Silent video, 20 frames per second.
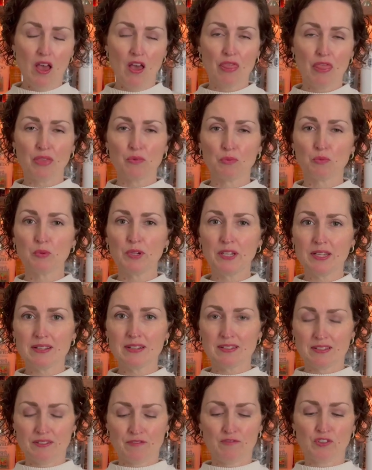The
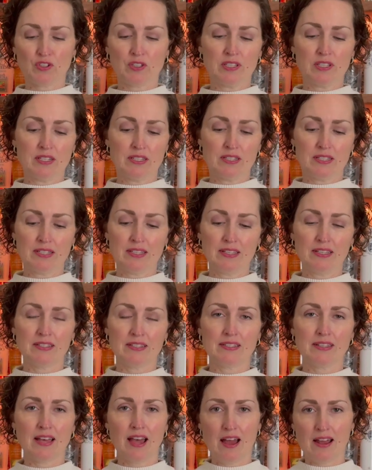reason for this is
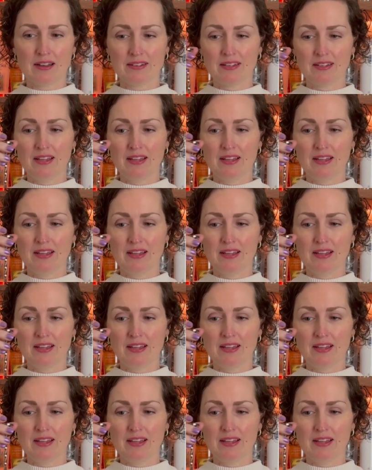that